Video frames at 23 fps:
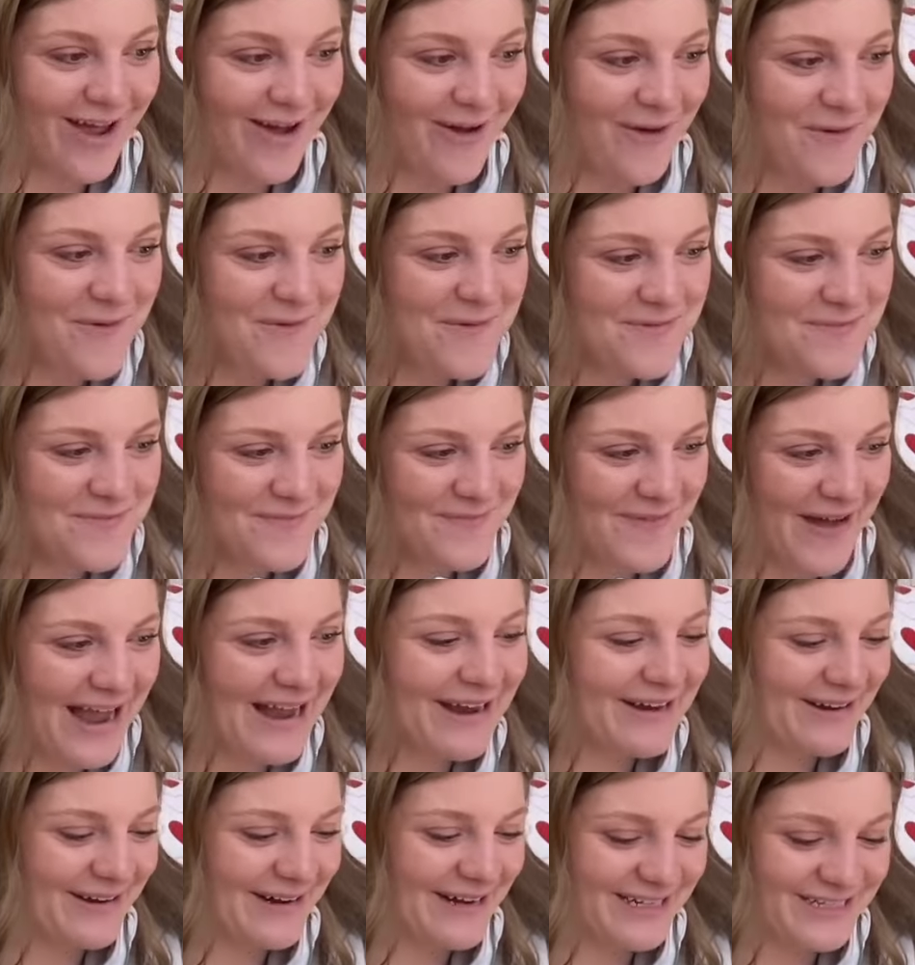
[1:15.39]
Oh my
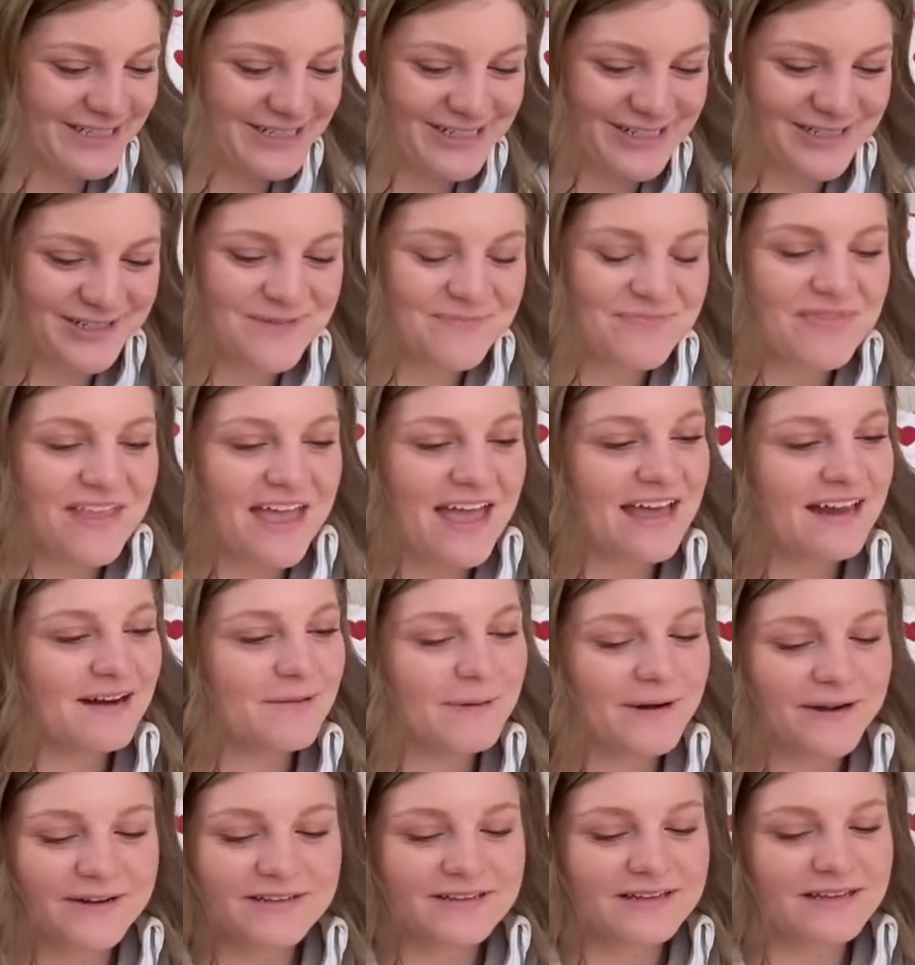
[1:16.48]
gosh. And
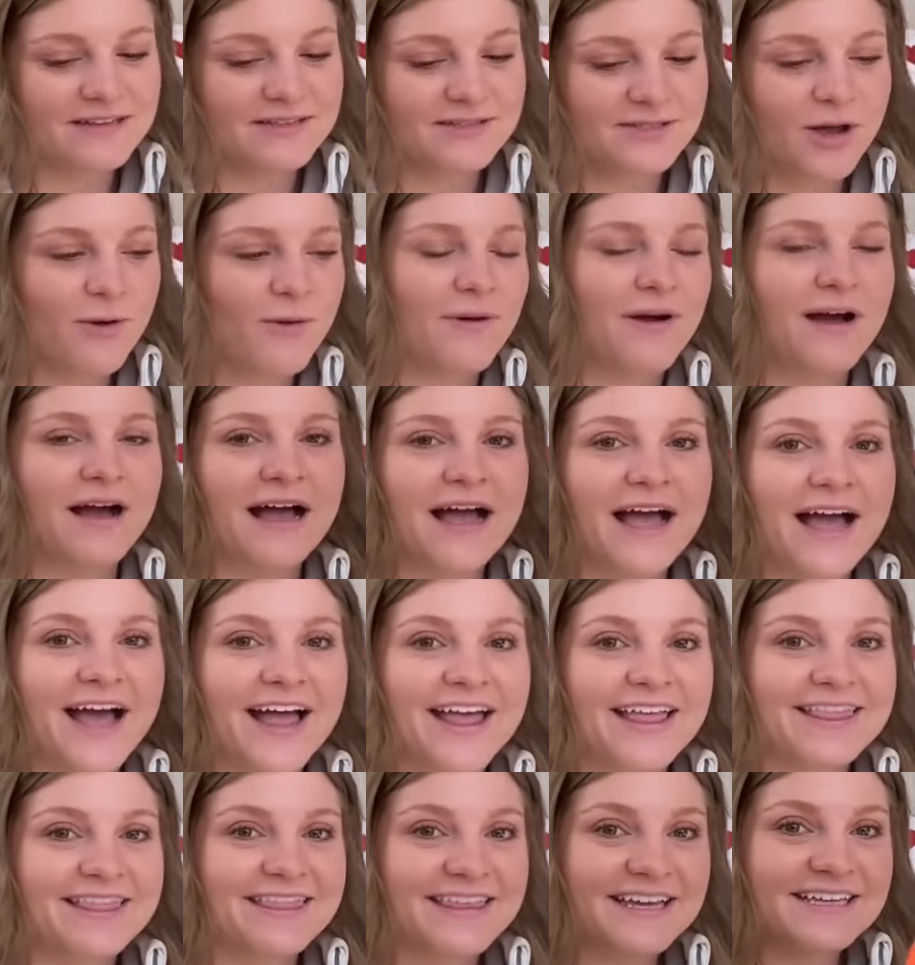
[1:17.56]
apparently, so
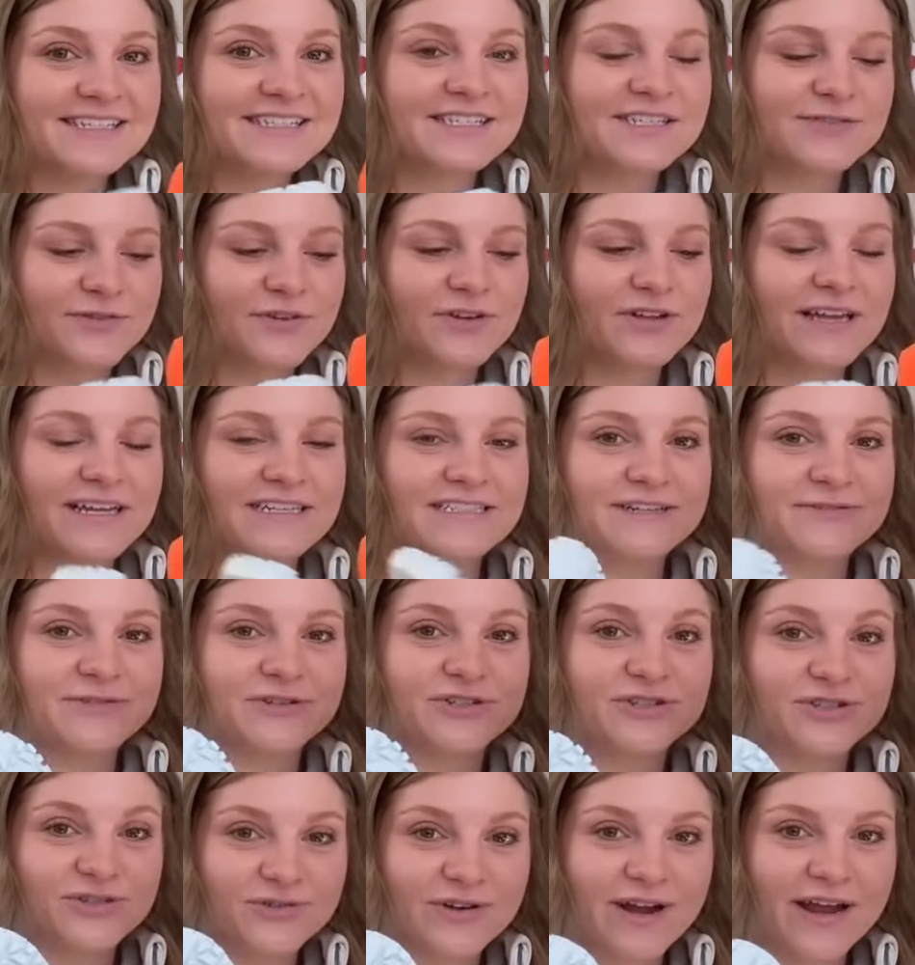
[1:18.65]
this is for like different
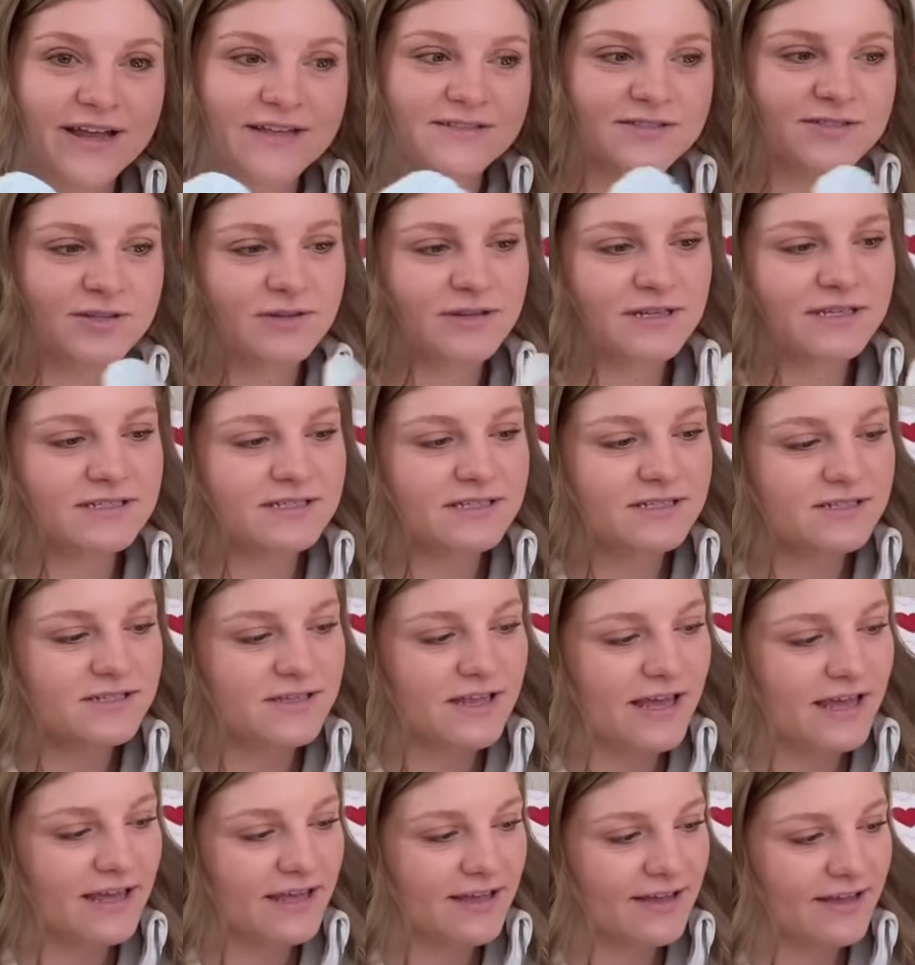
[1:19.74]
terrains. So this is
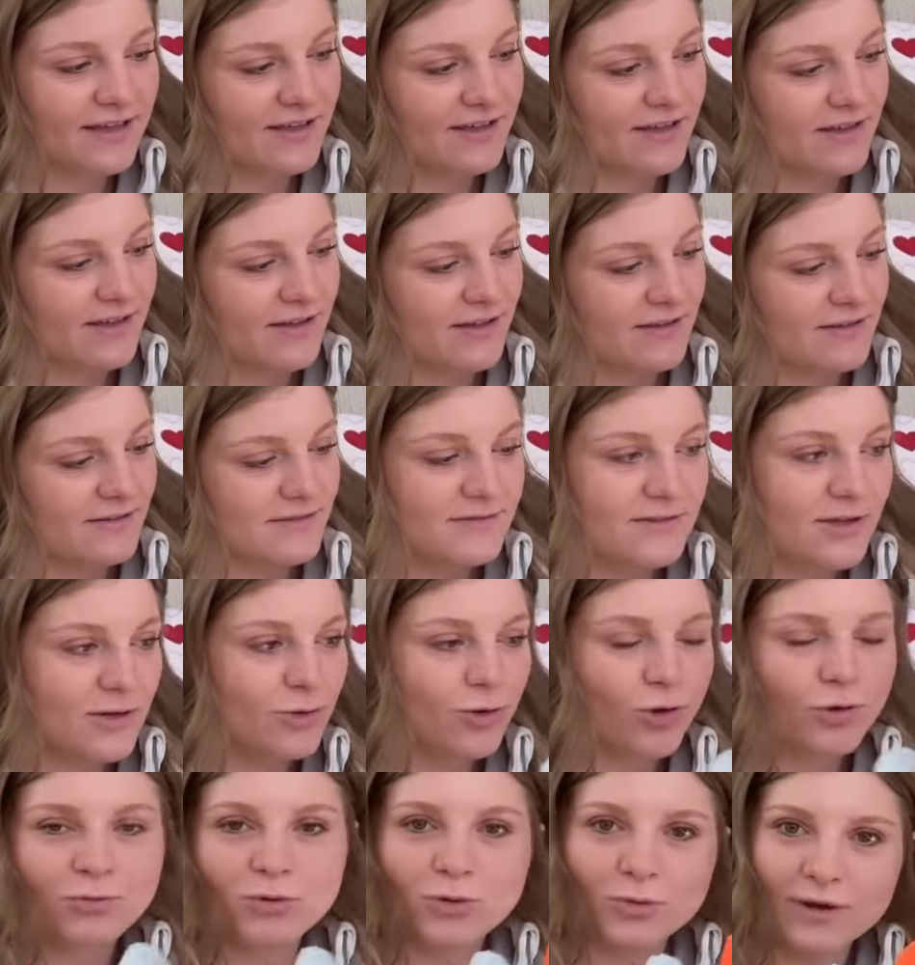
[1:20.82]
like the
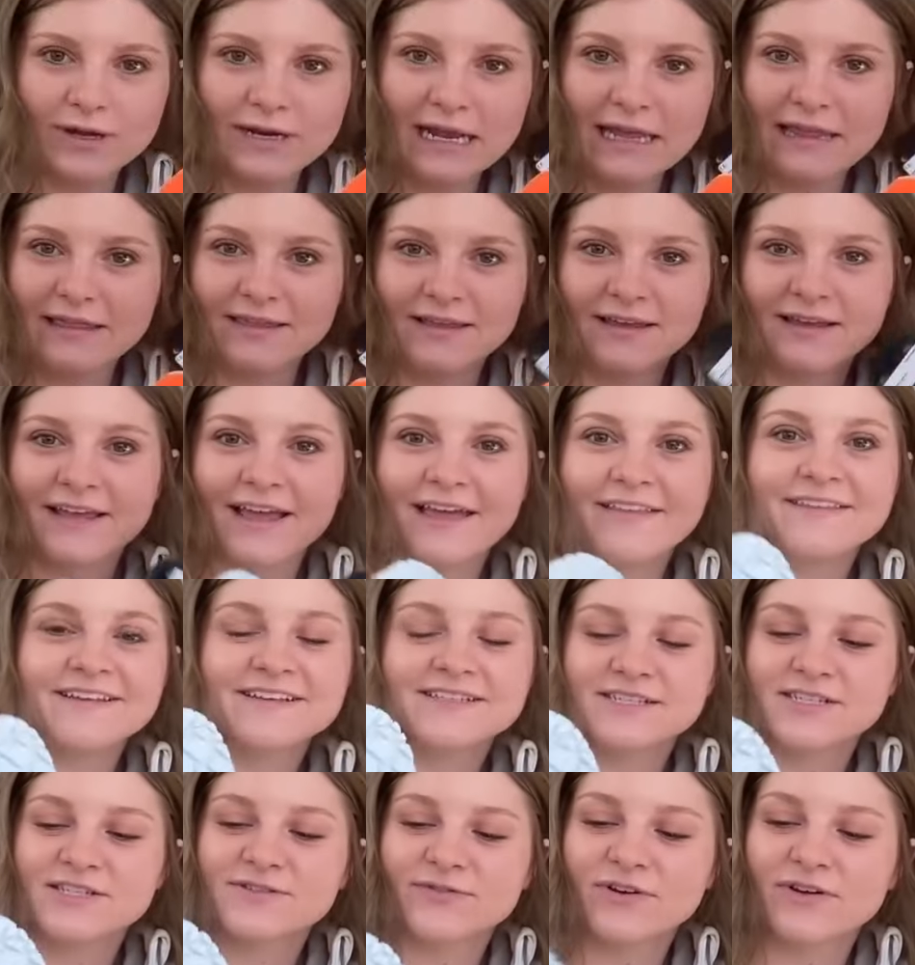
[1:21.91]
normal one, I think. And
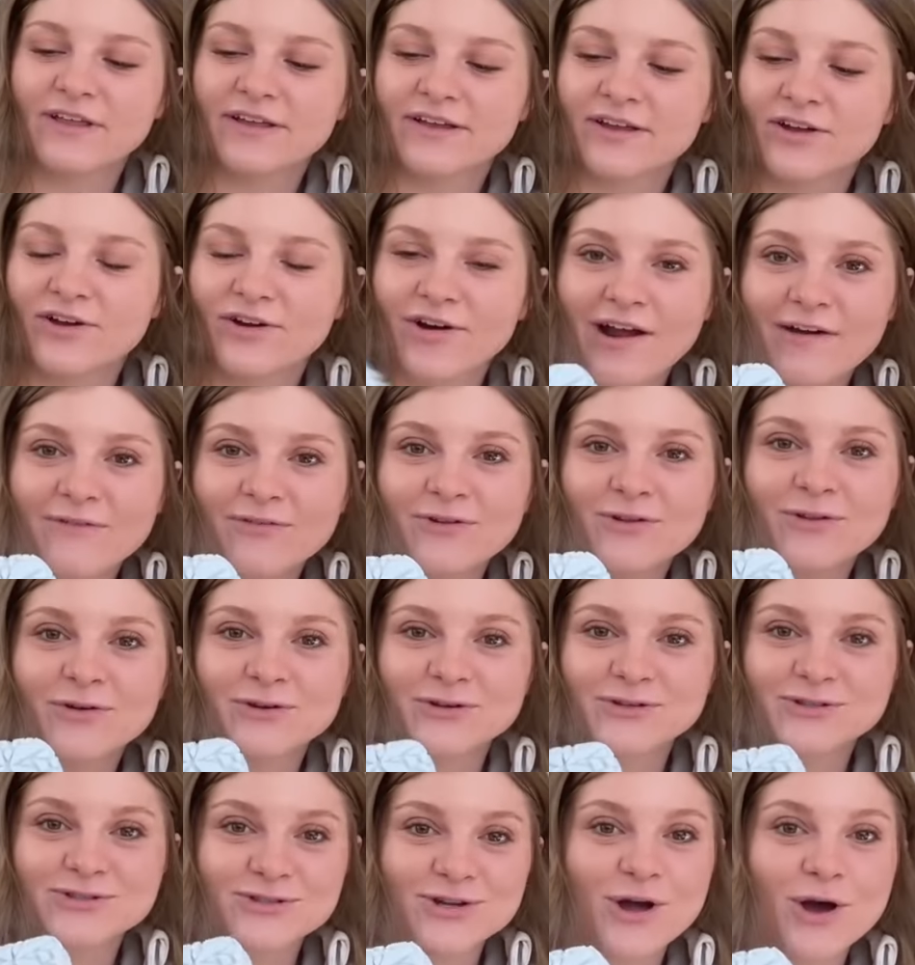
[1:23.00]
this is for like gravel
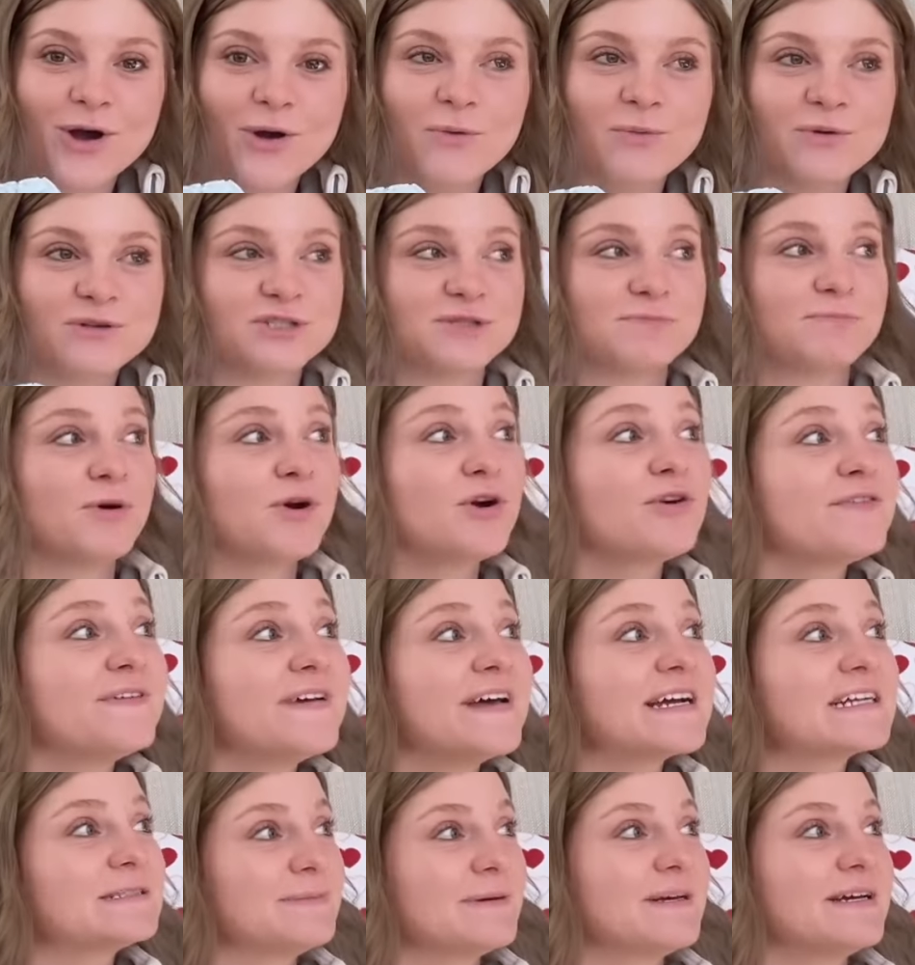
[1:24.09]
or snow, which is
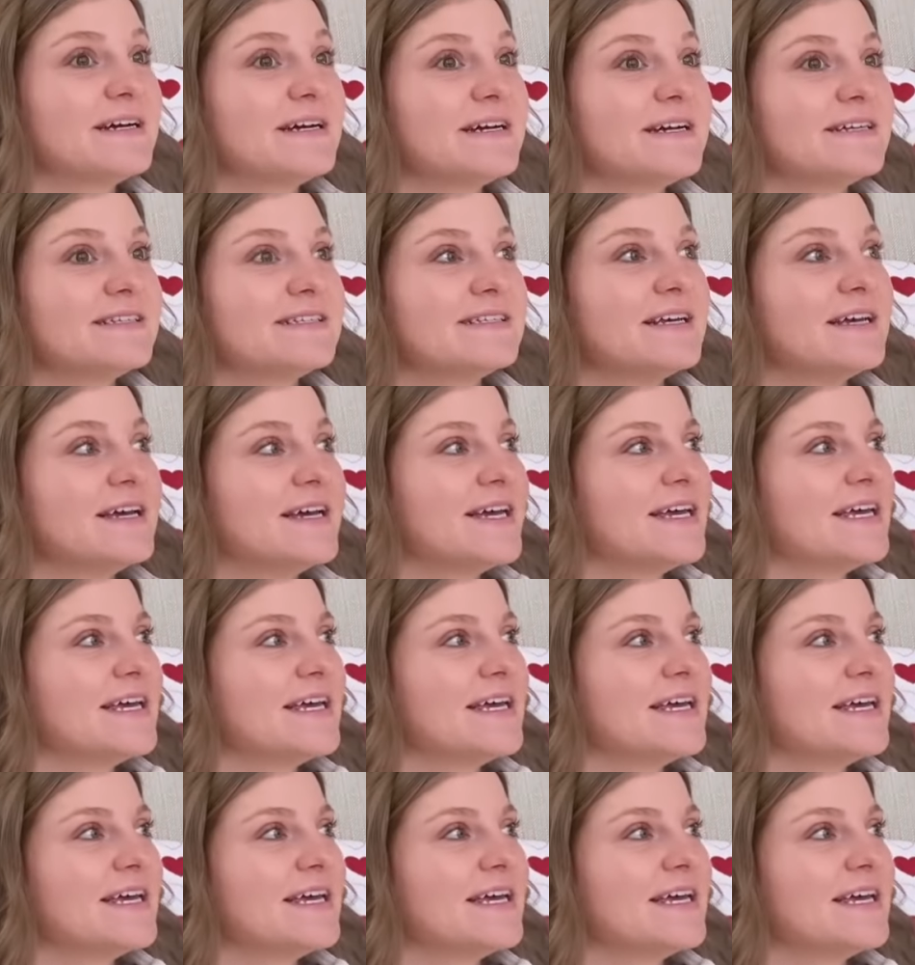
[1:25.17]
perfect because